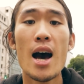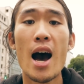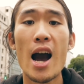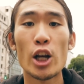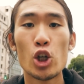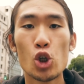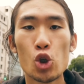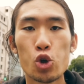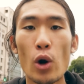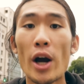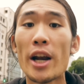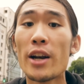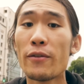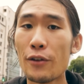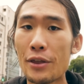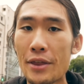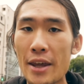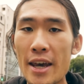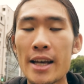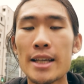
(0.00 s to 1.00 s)
I try
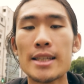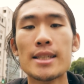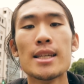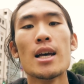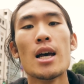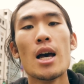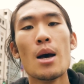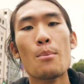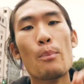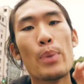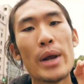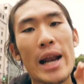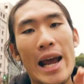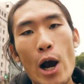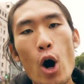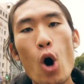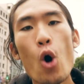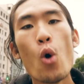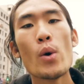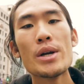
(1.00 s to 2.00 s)
different things, but I
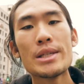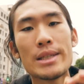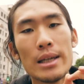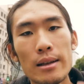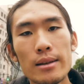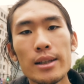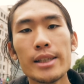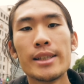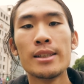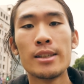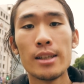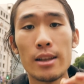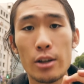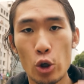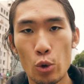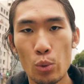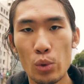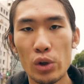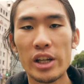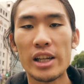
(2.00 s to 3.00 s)
always listen to the
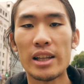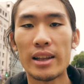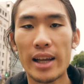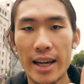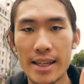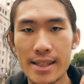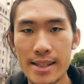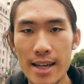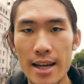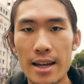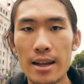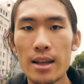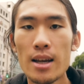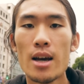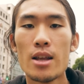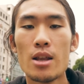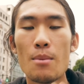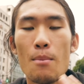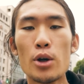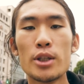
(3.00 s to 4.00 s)
community. Like I said,
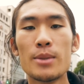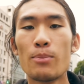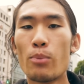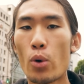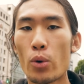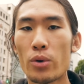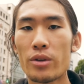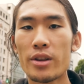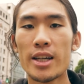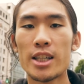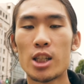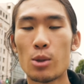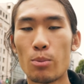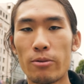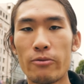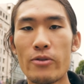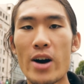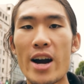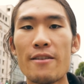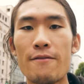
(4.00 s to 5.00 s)
the most important thing is to
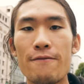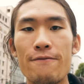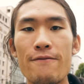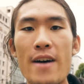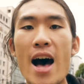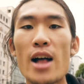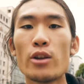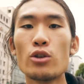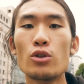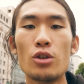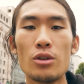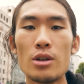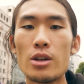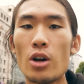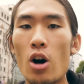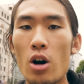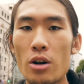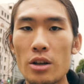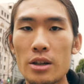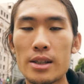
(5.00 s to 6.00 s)
provide value to the
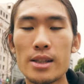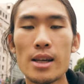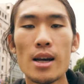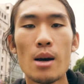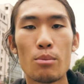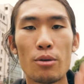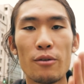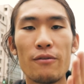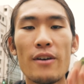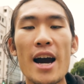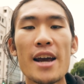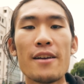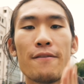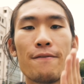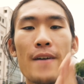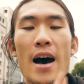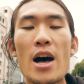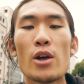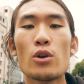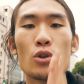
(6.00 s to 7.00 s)
audience, provide
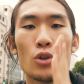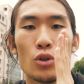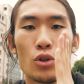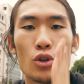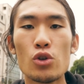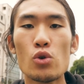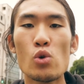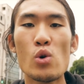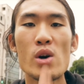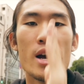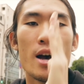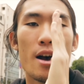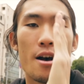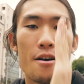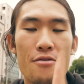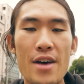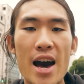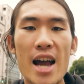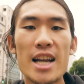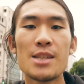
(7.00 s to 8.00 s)
value to you.
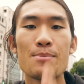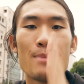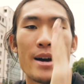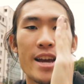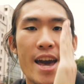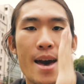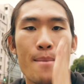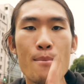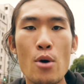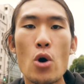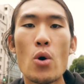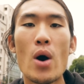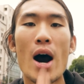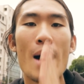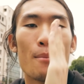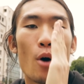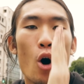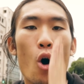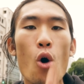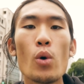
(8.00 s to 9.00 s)
That is my MO.
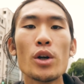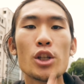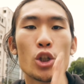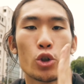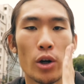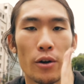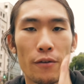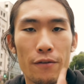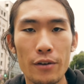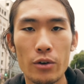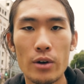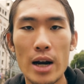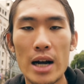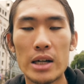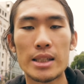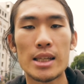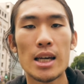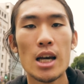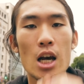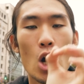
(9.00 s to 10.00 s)
I'm always trying to figure
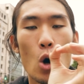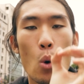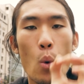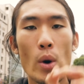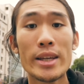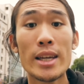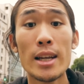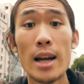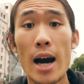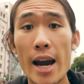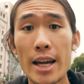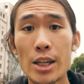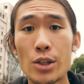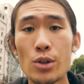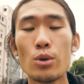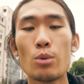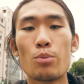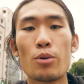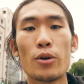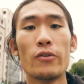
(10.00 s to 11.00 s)
out, what can I
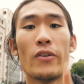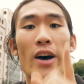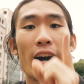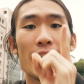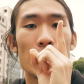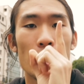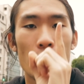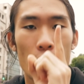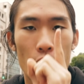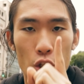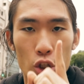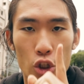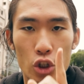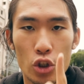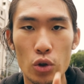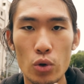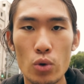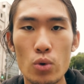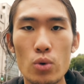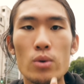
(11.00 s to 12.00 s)
do to provide
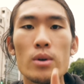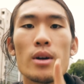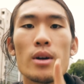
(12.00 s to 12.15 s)
you